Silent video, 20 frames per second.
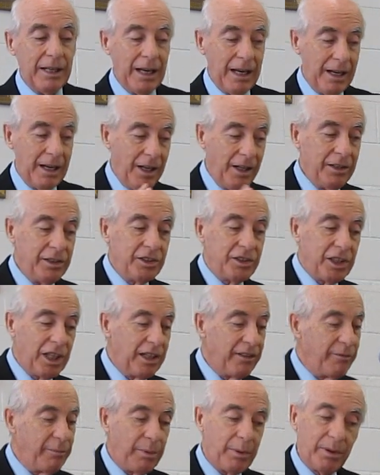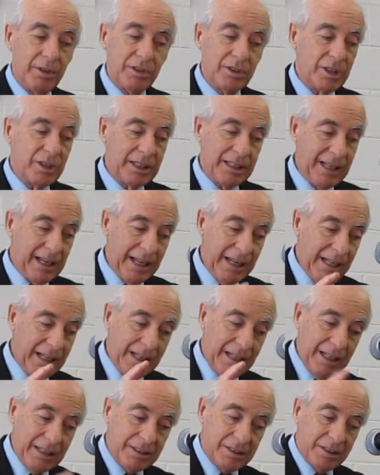An unsaved person
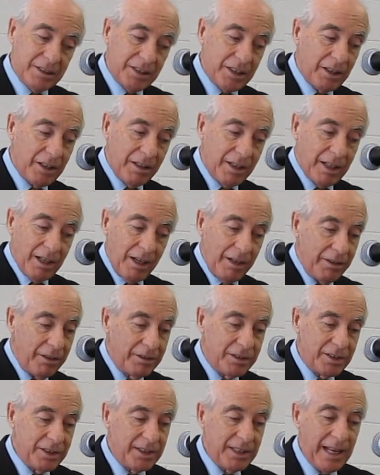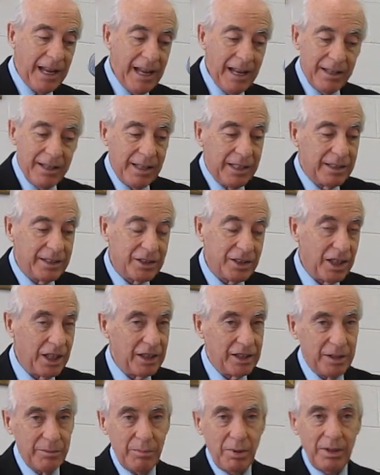can't necessarily understand these
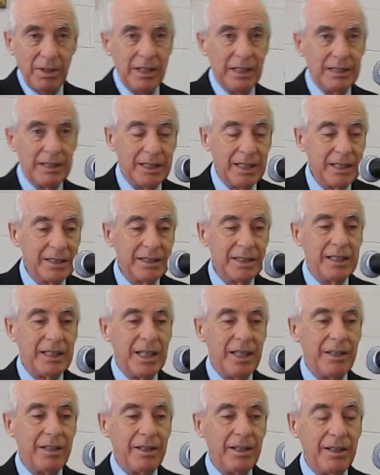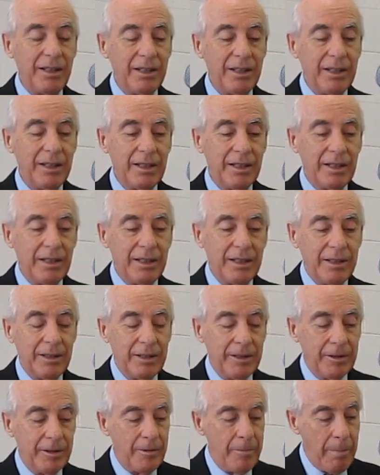things and put these things together.
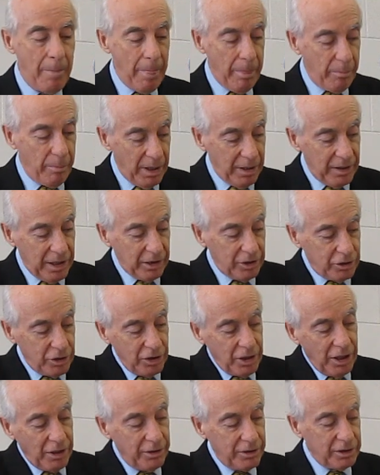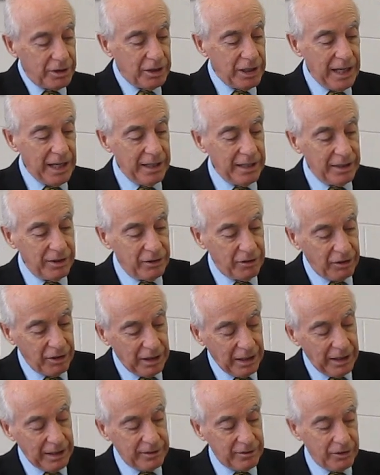But they should understand and
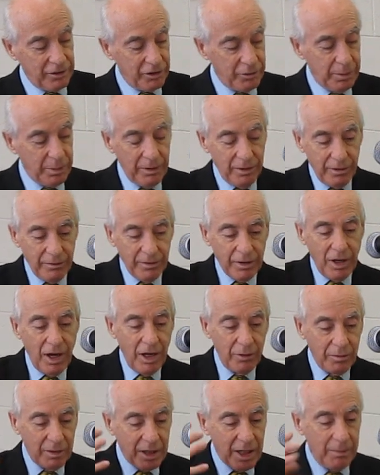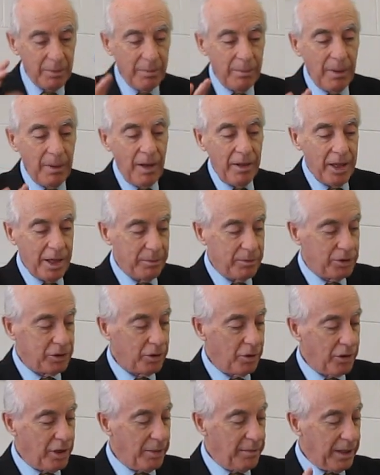see as the Spirit of God would come upon them and
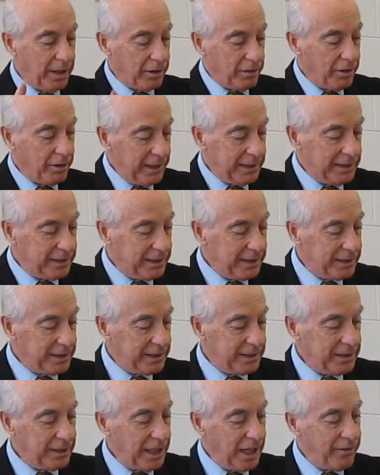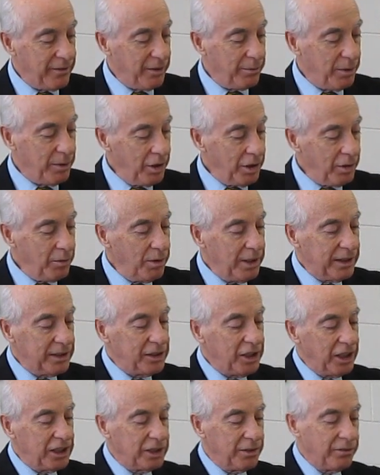show them that Christ is the Savior. But look what it
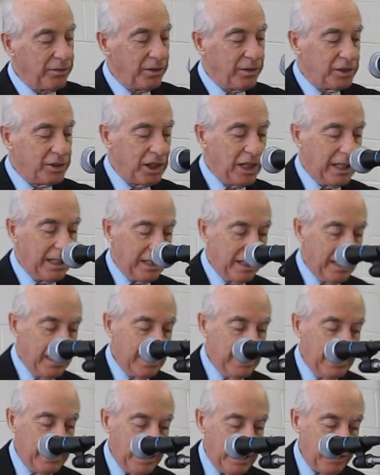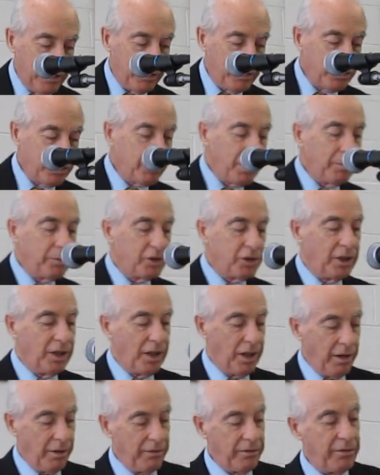says in verse 8, a description
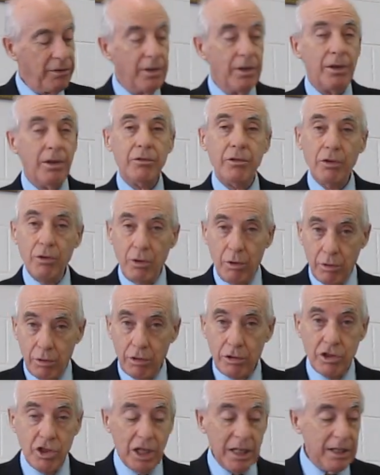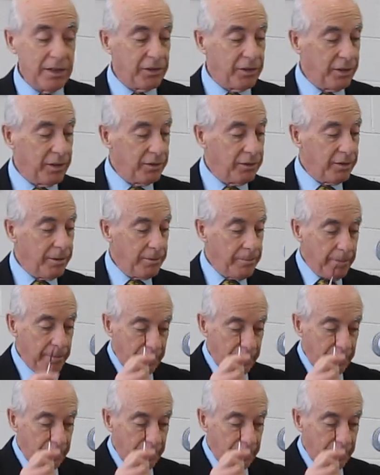of the Lord Jesus.